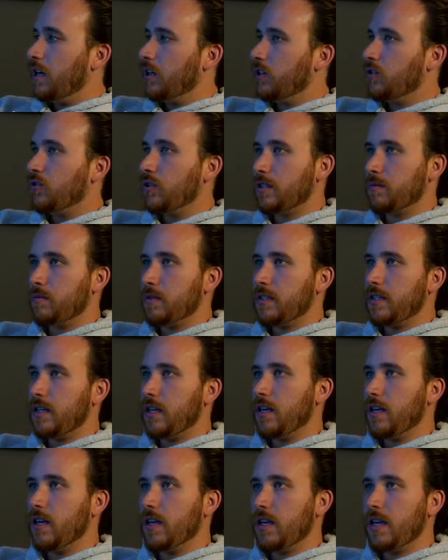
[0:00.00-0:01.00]

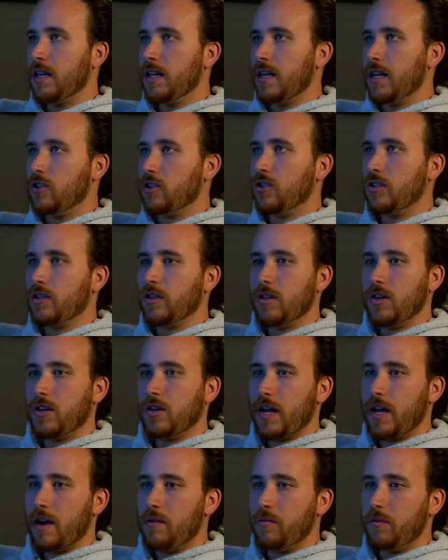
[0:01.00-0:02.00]
Christmassy in nature on
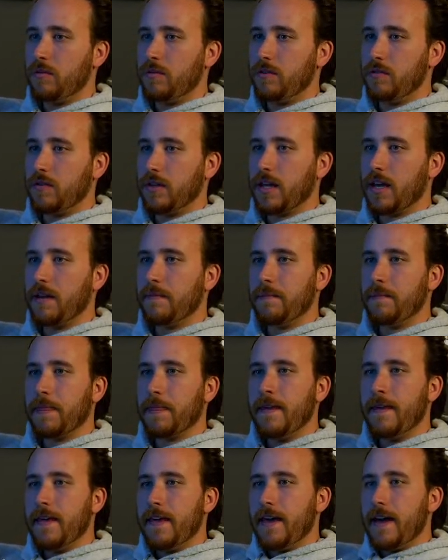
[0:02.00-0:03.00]
how we were doing that.
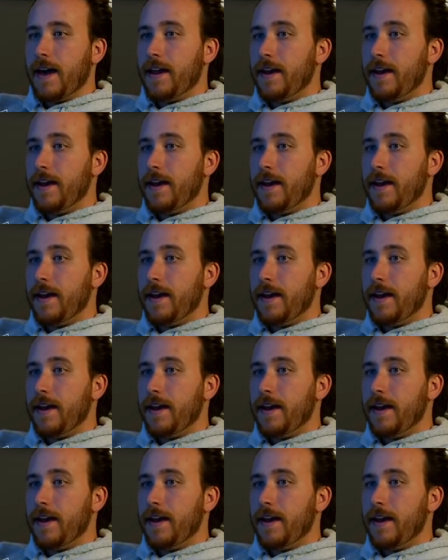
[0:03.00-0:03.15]
And